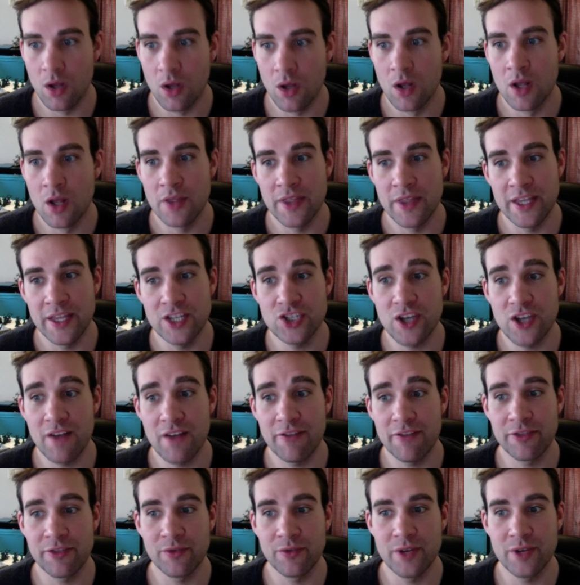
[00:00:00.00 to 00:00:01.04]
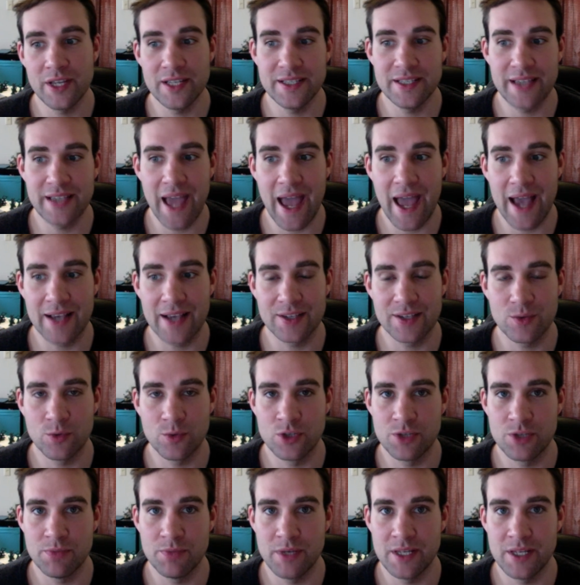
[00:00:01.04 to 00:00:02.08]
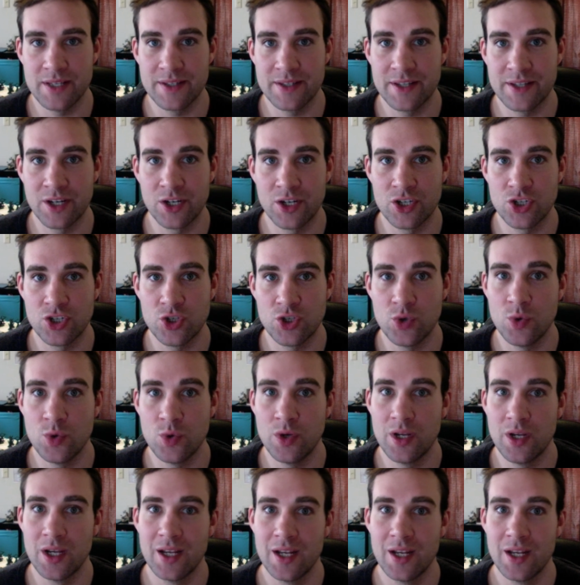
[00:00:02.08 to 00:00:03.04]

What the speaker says: They each have 3 attacks, which means they're going to shoot